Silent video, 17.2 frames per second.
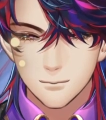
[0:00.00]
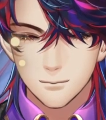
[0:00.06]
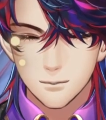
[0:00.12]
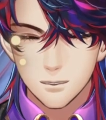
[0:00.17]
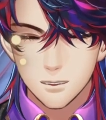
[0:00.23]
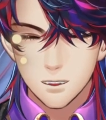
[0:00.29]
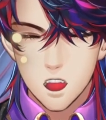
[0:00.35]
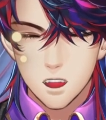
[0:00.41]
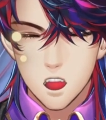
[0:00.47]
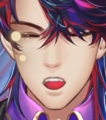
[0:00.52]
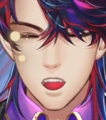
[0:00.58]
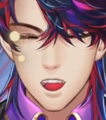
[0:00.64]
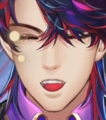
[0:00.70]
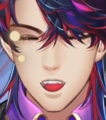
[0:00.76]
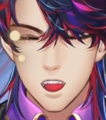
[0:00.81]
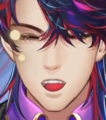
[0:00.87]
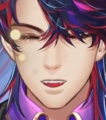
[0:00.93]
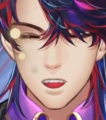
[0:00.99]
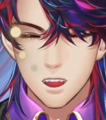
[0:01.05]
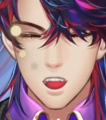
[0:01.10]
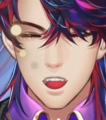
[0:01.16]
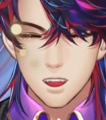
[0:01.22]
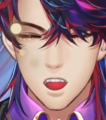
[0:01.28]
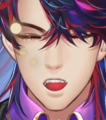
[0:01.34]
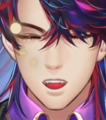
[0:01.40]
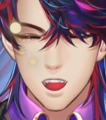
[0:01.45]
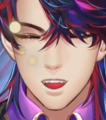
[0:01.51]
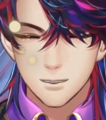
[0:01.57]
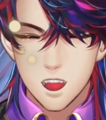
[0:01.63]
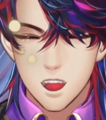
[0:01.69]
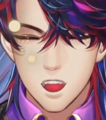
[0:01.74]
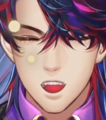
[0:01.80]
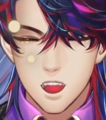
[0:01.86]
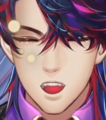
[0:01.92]
We're barely able to pay the interest
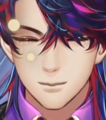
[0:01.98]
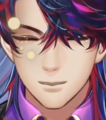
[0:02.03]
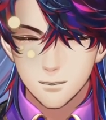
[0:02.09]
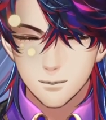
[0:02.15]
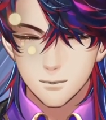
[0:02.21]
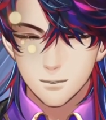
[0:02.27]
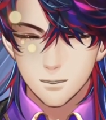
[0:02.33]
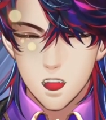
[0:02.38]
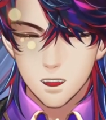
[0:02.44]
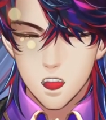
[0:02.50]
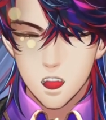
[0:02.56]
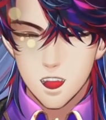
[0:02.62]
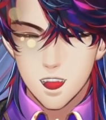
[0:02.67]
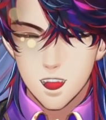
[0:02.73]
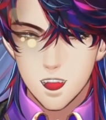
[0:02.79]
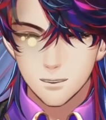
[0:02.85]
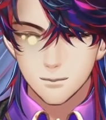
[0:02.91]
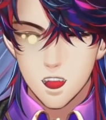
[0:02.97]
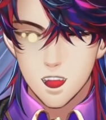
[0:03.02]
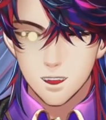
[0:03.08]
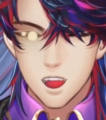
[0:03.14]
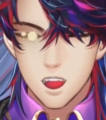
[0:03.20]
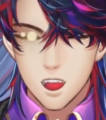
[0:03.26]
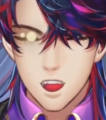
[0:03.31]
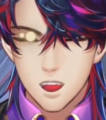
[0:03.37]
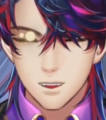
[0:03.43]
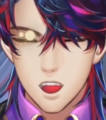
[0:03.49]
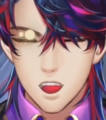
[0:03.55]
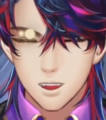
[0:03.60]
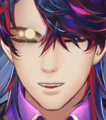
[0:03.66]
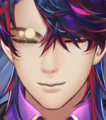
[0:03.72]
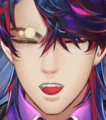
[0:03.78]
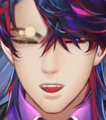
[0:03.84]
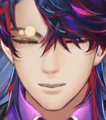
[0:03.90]
every month. We can't even afford ammunition
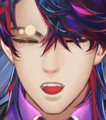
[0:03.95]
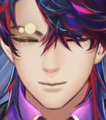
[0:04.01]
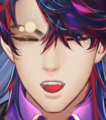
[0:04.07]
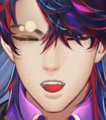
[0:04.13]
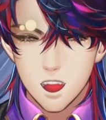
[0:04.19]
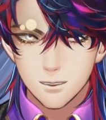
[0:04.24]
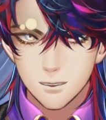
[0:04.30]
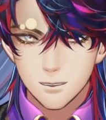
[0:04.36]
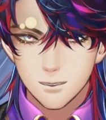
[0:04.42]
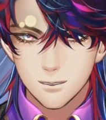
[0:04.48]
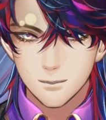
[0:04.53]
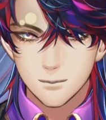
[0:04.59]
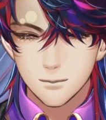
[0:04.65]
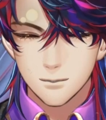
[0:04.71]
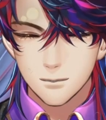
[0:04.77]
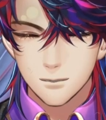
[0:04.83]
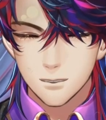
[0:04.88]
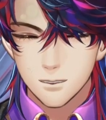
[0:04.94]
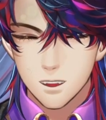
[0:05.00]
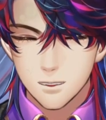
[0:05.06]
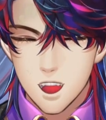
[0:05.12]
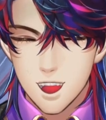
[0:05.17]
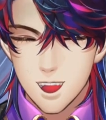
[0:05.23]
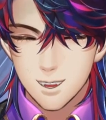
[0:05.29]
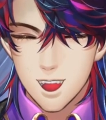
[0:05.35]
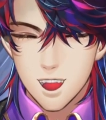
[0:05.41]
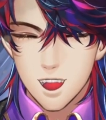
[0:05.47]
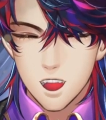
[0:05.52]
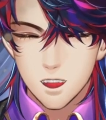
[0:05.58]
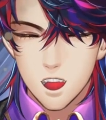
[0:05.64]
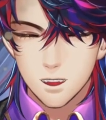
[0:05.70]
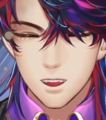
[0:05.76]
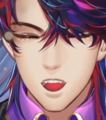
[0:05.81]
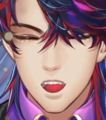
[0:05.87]
of school supplies. I can sympathize
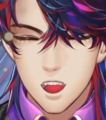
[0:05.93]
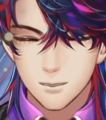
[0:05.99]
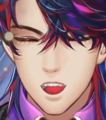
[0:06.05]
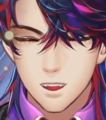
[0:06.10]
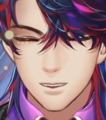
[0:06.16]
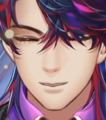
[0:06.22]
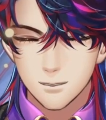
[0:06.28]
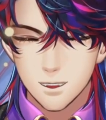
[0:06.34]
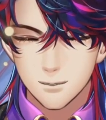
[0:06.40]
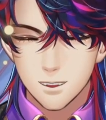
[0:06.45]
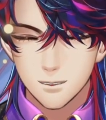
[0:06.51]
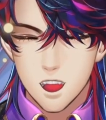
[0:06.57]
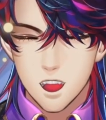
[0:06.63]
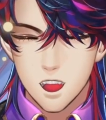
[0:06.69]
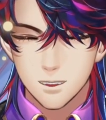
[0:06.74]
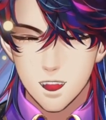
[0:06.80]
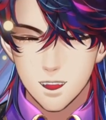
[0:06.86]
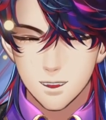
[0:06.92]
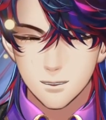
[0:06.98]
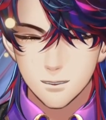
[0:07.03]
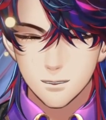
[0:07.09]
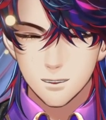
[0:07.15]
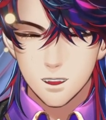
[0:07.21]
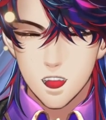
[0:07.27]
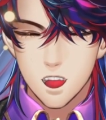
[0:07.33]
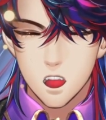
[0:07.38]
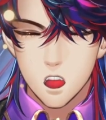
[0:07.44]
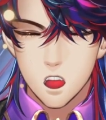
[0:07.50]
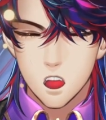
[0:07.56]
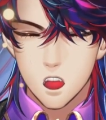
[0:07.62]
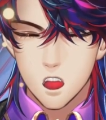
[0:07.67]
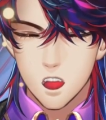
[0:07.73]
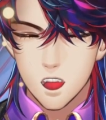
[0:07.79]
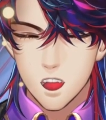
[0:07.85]
with Serika's frustrations. No one
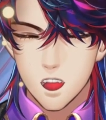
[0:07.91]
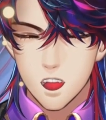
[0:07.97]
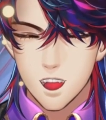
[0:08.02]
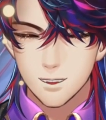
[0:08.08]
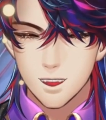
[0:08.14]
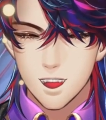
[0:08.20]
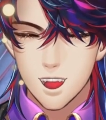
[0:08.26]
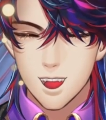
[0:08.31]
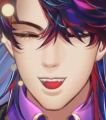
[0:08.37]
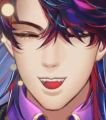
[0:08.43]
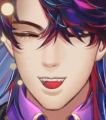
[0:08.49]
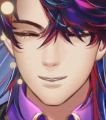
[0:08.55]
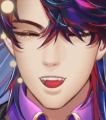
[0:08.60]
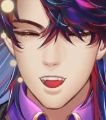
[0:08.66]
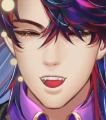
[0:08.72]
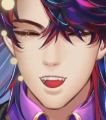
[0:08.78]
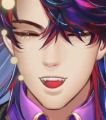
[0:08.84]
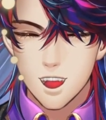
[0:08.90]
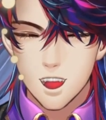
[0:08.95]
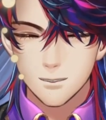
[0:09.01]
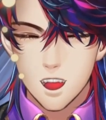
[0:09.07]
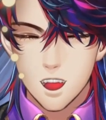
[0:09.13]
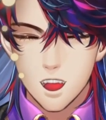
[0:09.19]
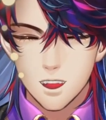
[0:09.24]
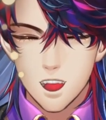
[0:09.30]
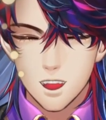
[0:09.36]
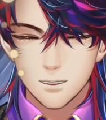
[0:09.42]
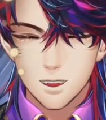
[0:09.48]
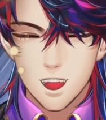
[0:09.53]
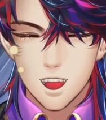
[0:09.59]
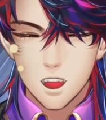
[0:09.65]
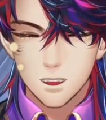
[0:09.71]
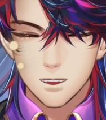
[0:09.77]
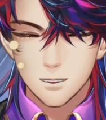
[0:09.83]
was ever uh, has ever cared enough to ask
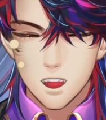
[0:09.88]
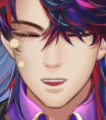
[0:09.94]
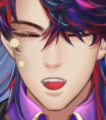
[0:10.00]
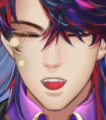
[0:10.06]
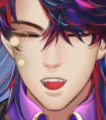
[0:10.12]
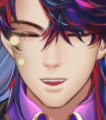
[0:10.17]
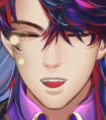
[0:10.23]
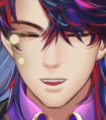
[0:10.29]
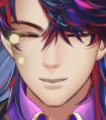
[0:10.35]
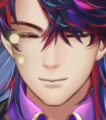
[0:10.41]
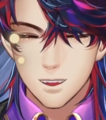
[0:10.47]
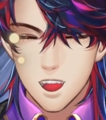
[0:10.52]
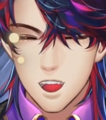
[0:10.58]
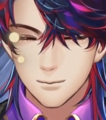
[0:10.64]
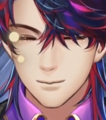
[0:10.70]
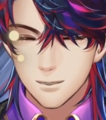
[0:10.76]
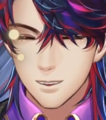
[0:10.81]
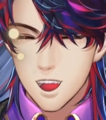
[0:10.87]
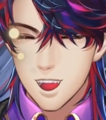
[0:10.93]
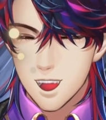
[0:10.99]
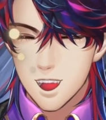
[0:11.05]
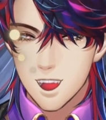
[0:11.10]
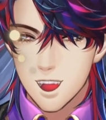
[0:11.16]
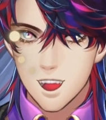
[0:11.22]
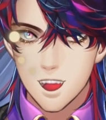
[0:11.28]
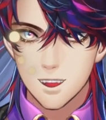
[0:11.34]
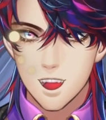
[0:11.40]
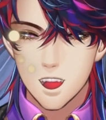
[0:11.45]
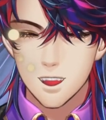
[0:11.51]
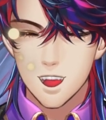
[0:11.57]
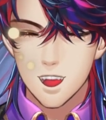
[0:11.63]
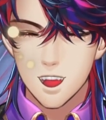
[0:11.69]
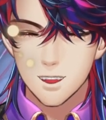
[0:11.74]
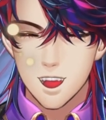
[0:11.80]
about her situation before, let alone
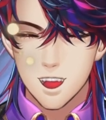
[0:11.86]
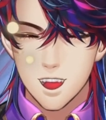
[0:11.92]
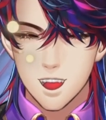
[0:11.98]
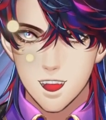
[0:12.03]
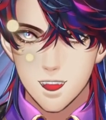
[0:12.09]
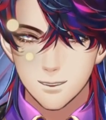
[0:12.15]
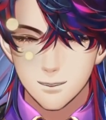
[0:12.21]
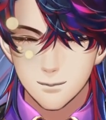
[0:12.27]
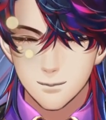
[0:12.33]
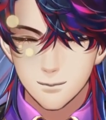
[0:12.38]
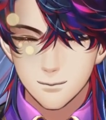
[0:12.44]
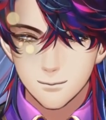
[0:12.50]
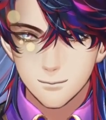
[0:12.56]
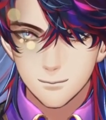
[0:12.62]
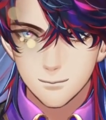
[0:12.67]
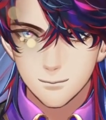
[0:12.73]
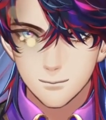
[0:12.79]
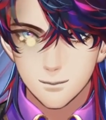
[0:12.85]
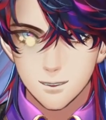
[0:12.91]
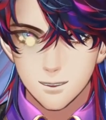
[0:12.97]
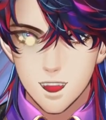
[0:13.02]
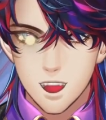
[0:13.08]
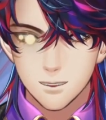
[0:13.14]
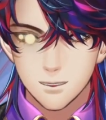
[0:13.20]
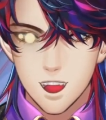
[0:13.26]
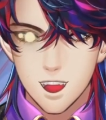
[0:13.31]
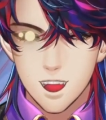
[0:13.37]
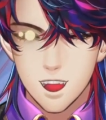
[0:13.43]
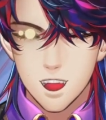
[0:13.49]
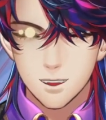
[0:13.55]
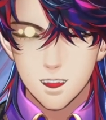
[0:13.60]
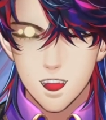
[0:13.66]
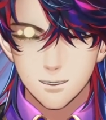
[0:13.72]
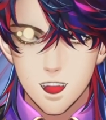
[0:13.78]
reach out to help. That's the long
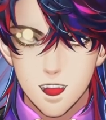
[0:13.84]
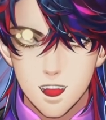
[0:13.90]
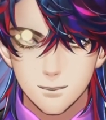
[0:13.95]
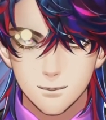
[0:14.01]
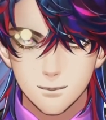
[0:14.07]
and short of it.